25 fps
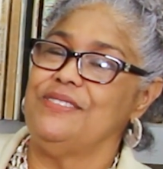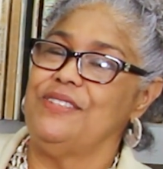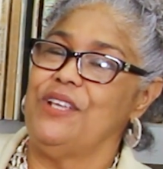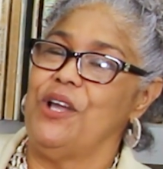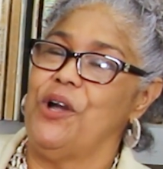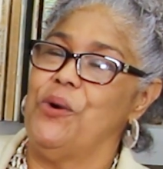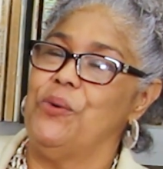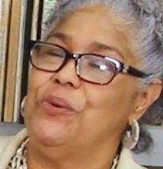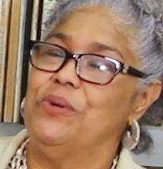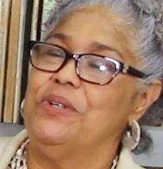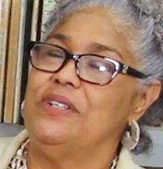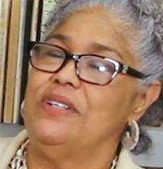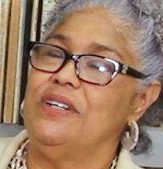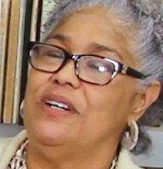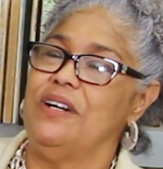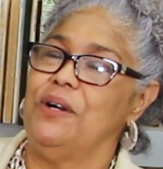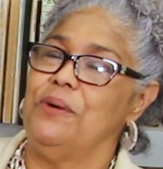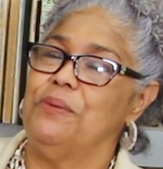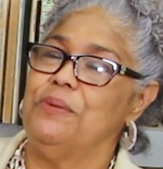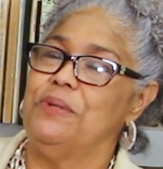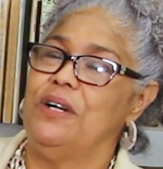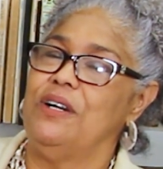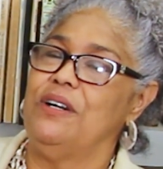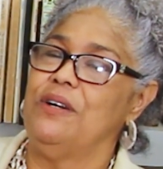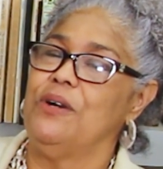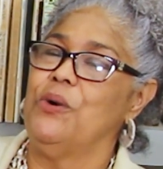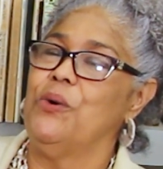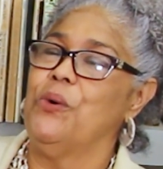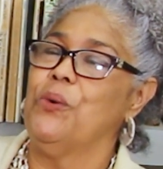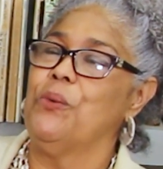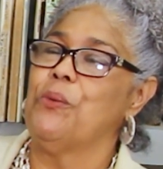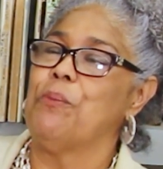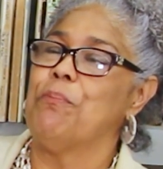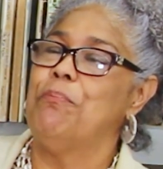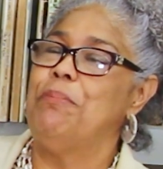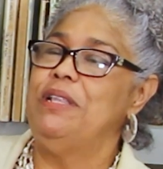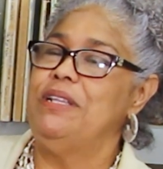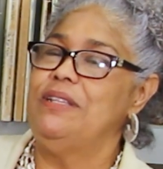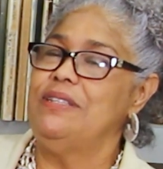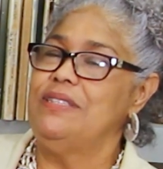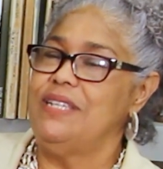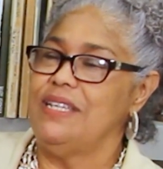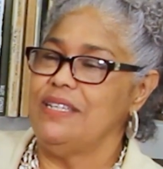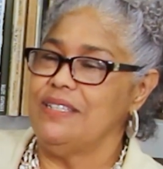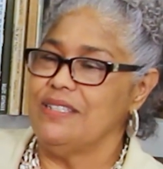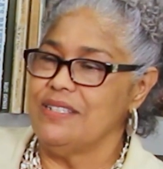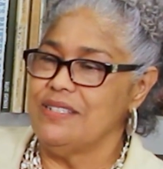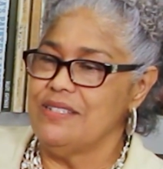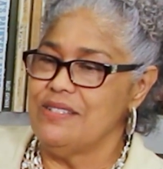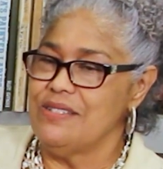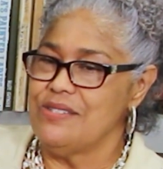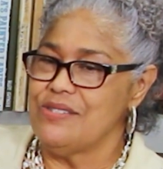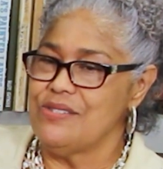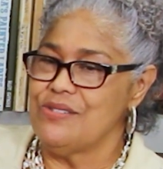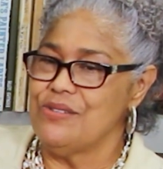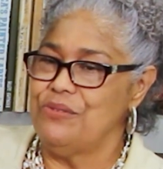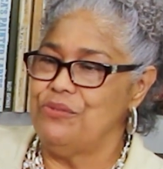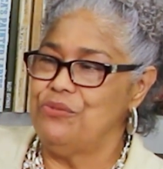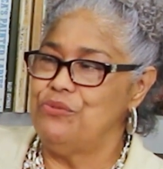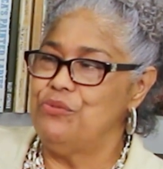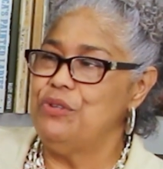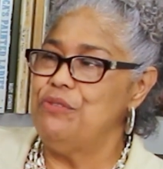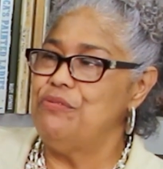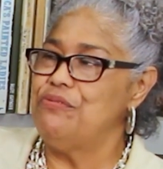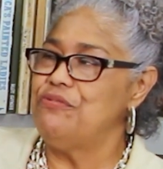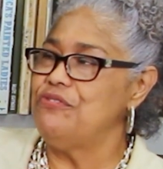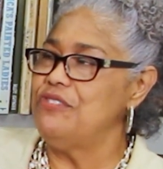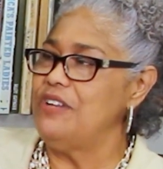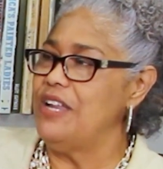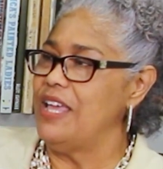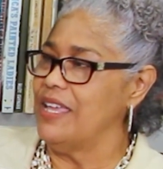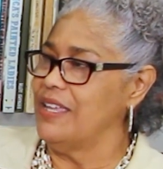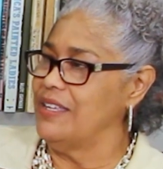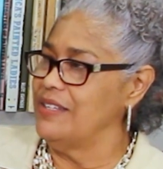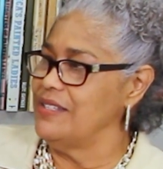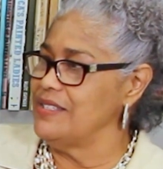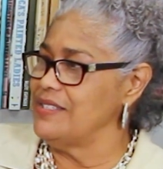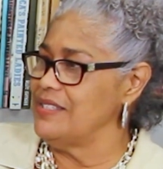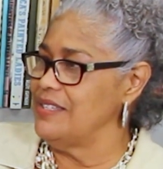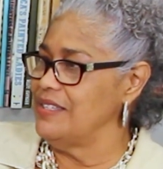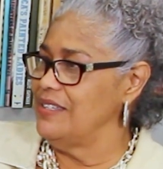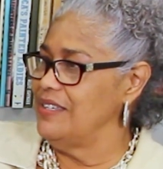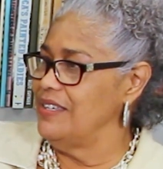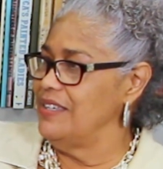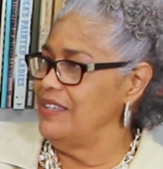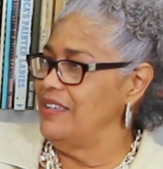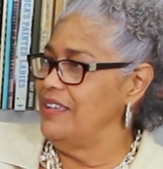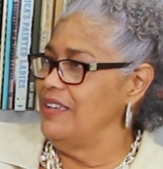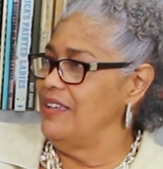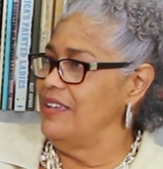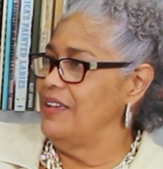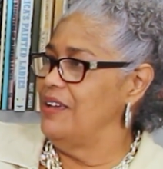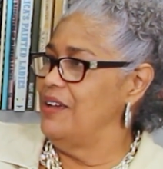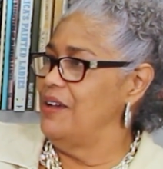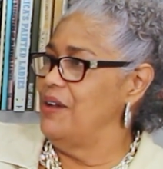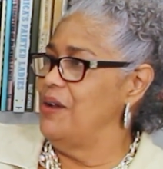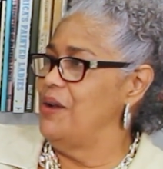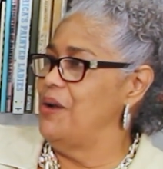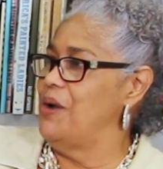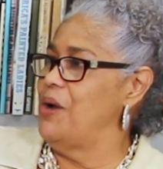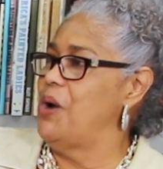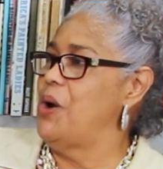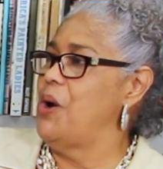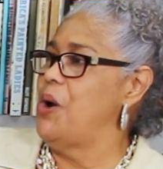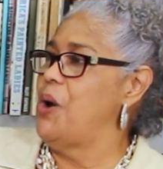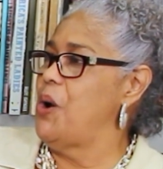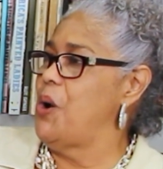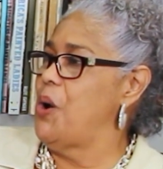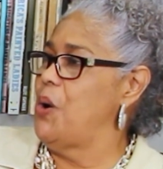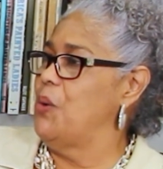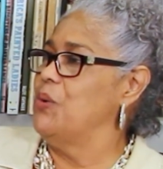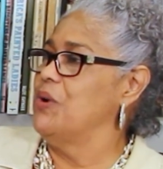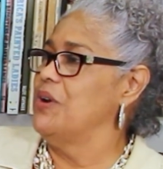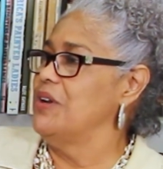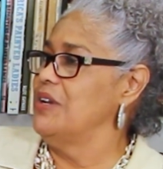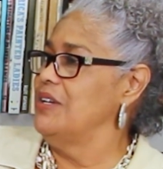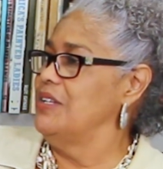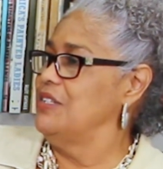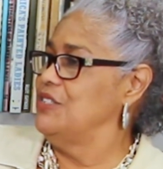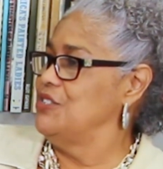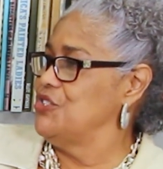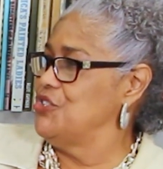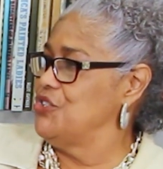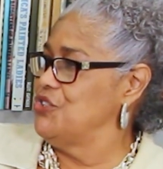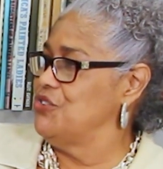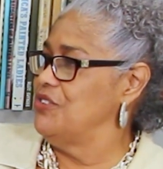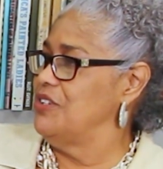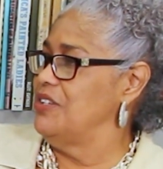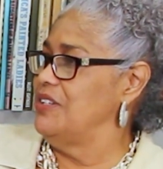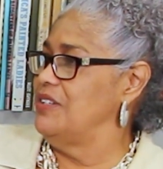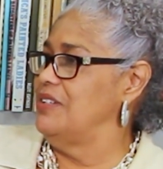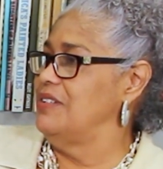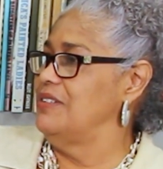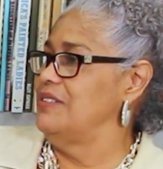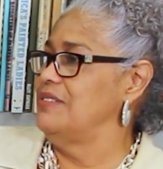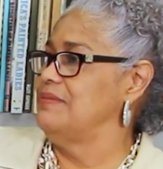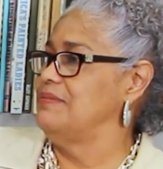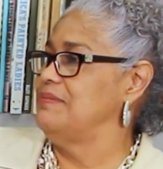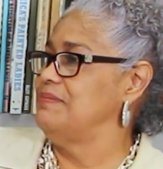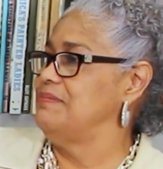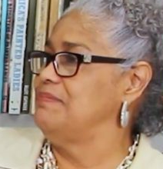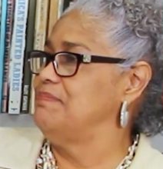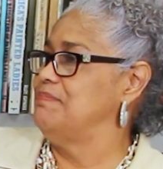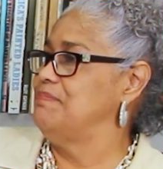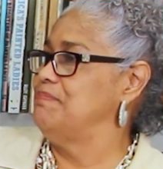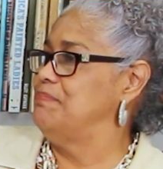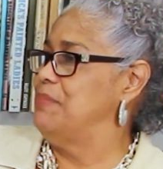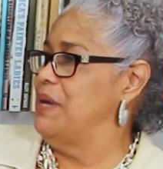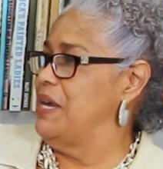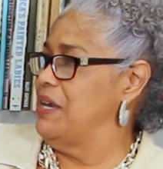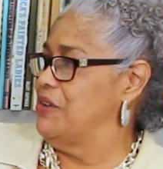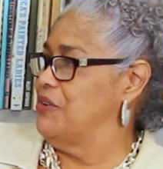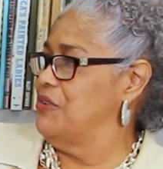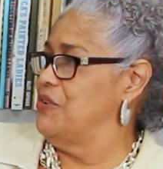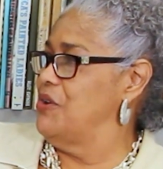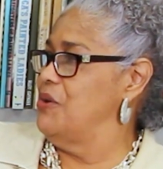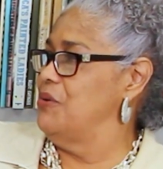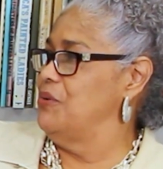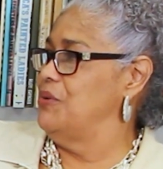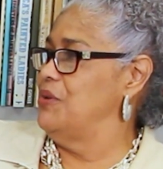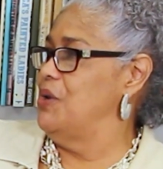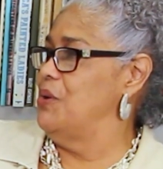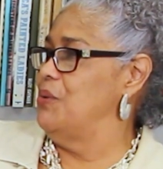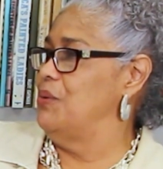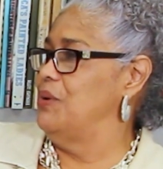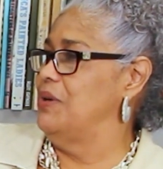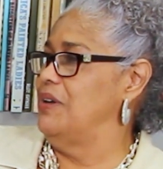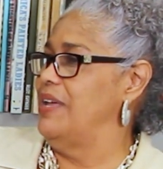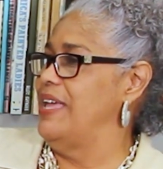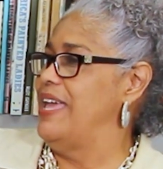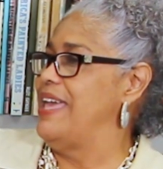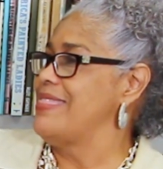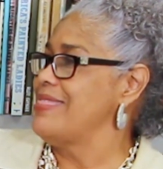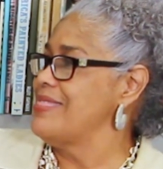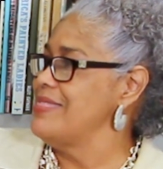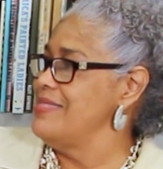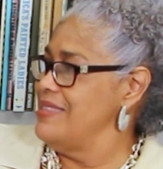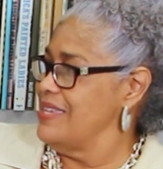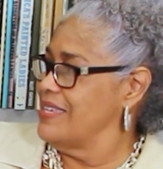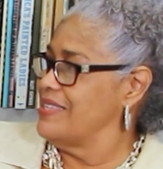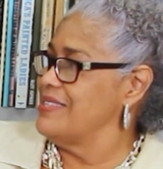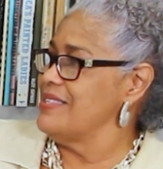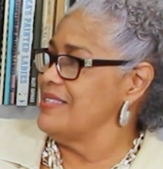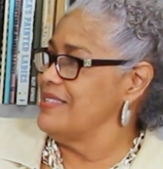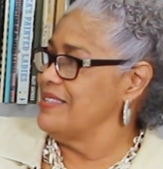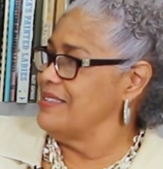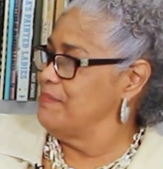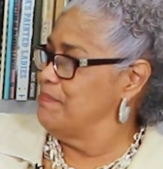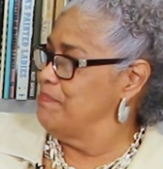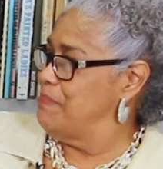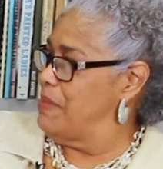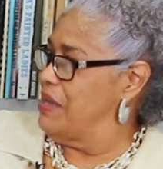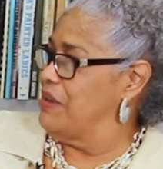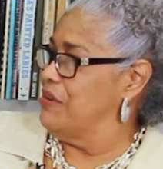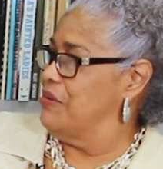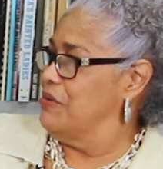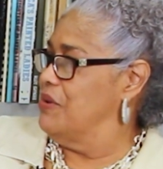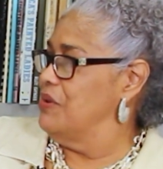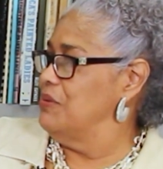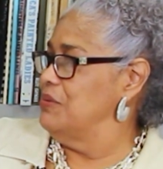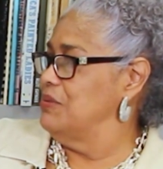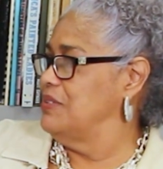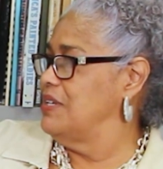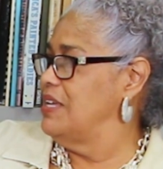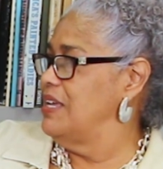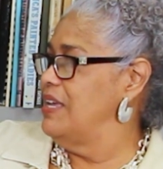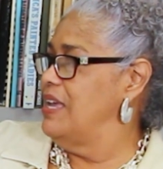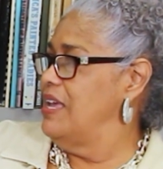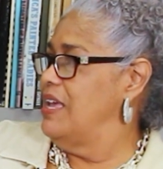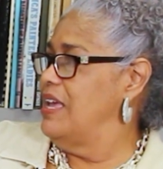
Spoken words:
our buildings reflect our cultural background, our ethnic background.